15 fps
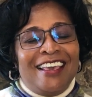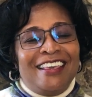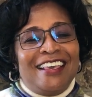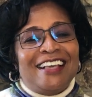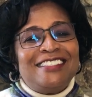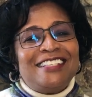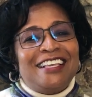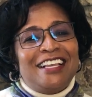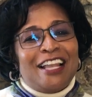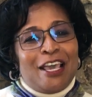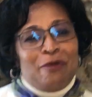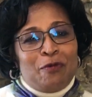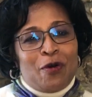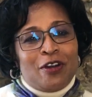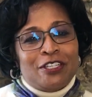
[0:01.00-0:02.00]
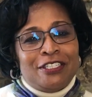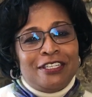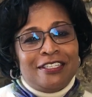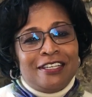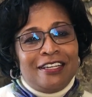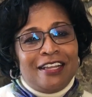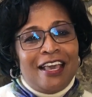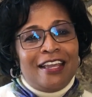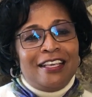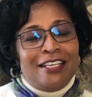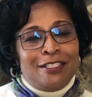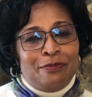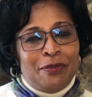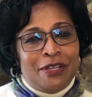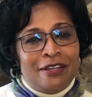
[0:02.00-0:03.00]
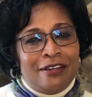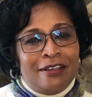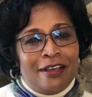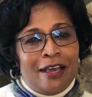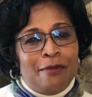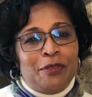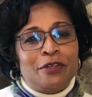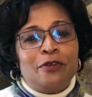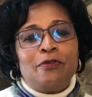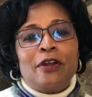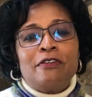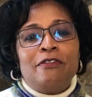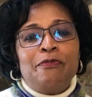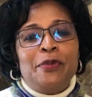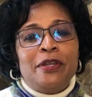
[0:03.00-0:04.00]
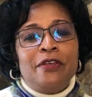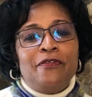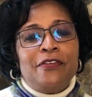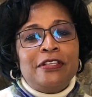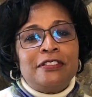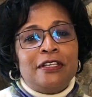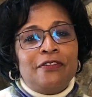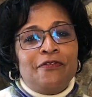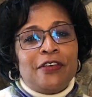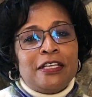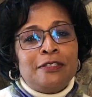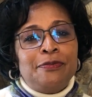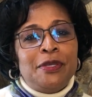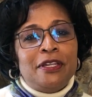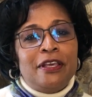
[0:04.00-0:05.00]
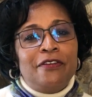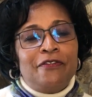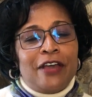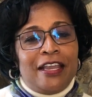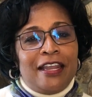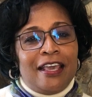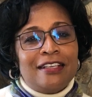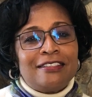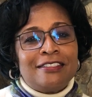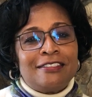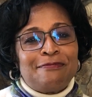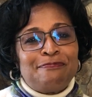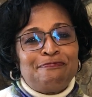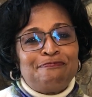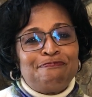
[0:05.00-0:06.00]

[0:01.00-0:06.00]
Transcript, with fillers: Yes, Elaine Washington at Eastman. I'm the Director of Benefits and Investment and Finance.